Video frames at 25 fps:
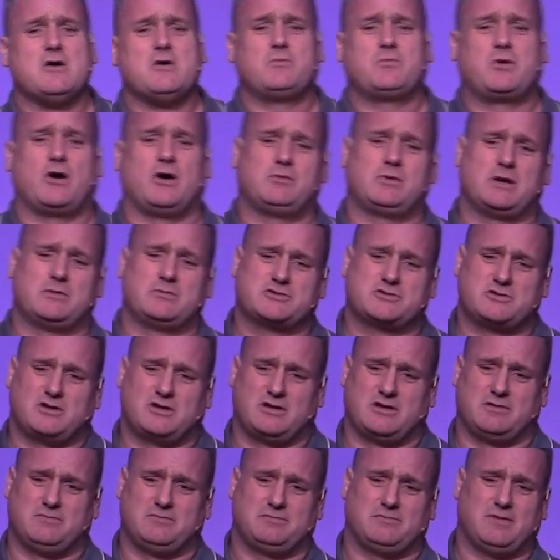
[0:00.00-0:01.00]
problems
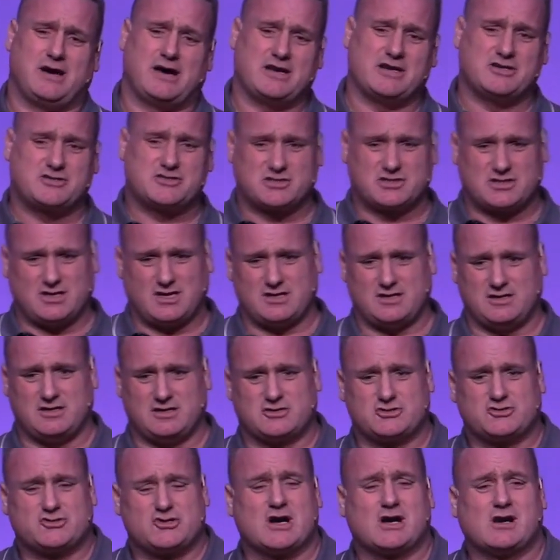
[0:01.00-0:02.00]
and the marriage started to
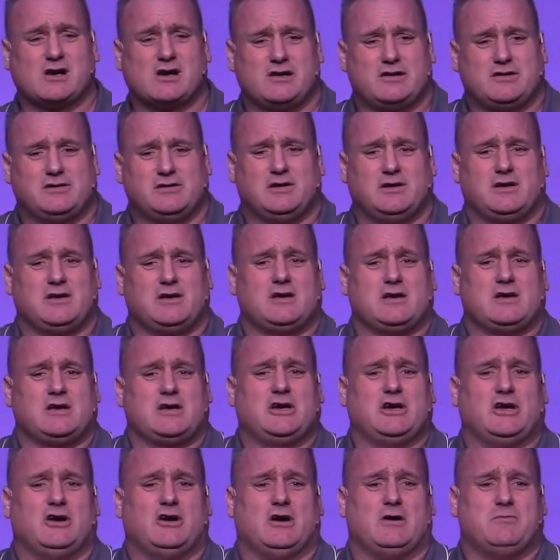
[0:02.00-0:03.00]
struggle and,
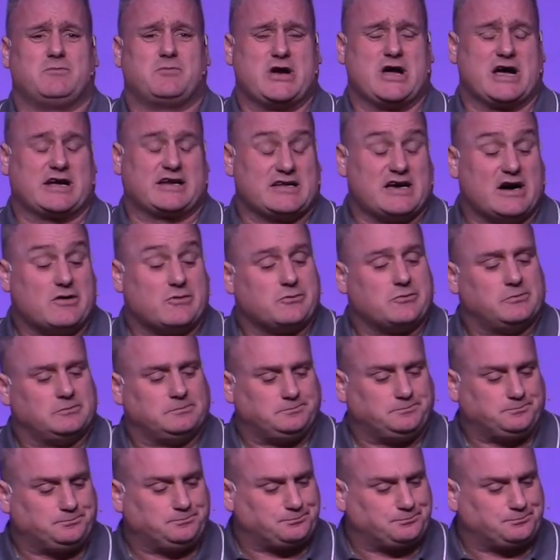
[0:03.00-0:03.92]
you know, and break down.